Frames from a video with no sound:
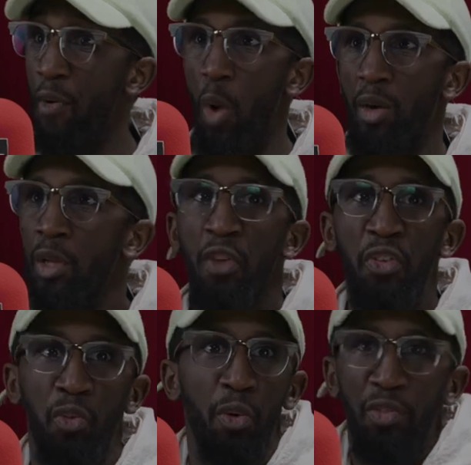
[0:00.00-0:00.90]
Everyone
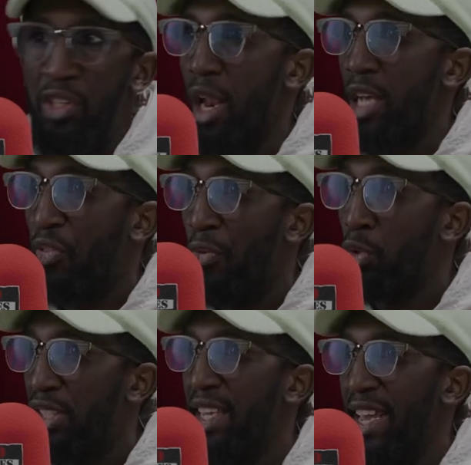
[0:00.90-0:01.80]
for, for the last
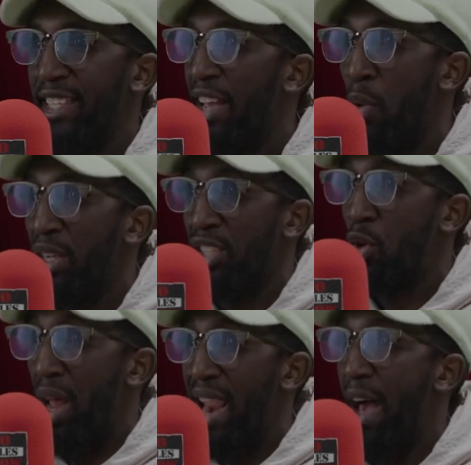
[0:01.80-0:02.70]
forty years, everyone's just
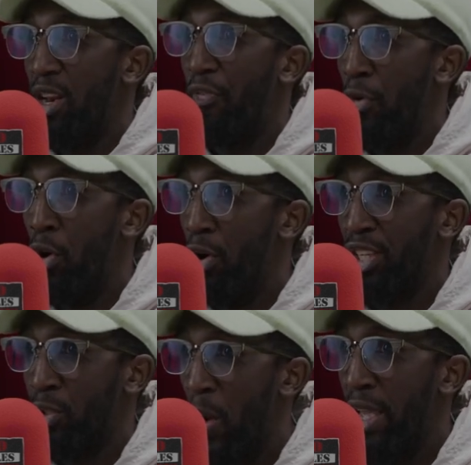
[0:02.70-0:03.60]
got to lie on the floor and
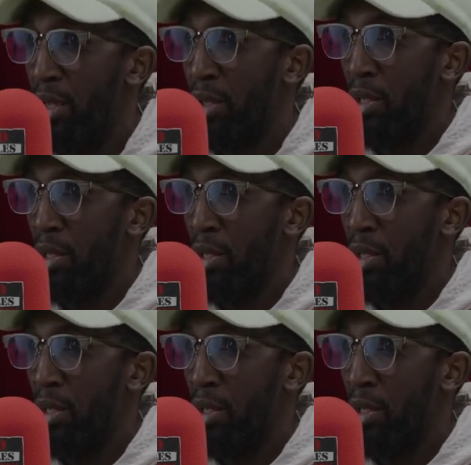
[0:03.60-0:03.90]
just wait